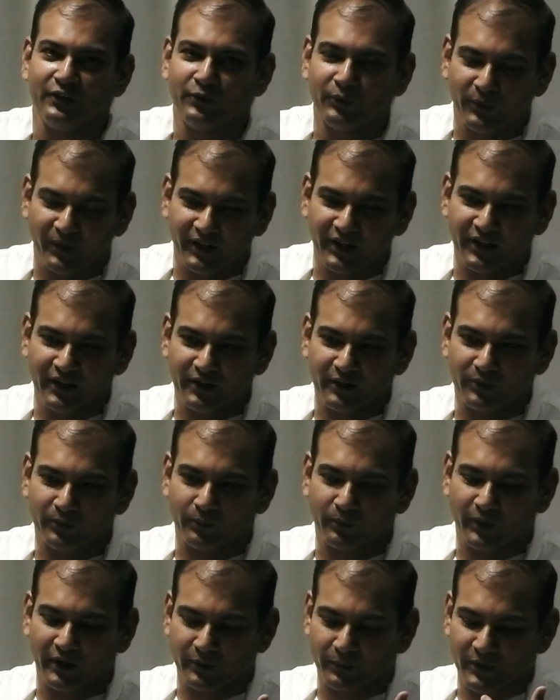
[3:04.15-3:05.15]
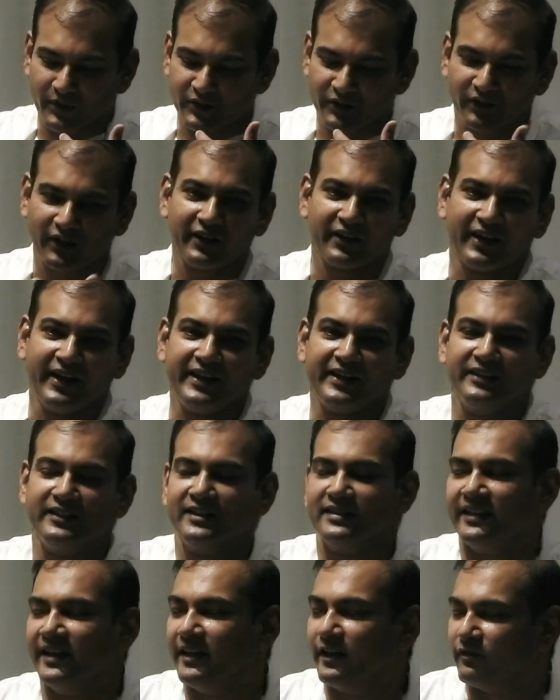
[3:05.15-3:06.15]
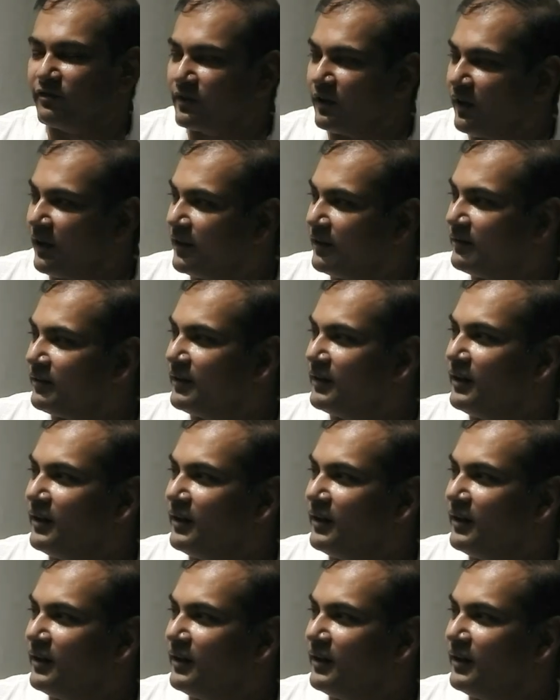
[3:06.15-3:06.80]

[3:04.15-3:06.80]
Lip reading: Doing what was not right in the sight of God.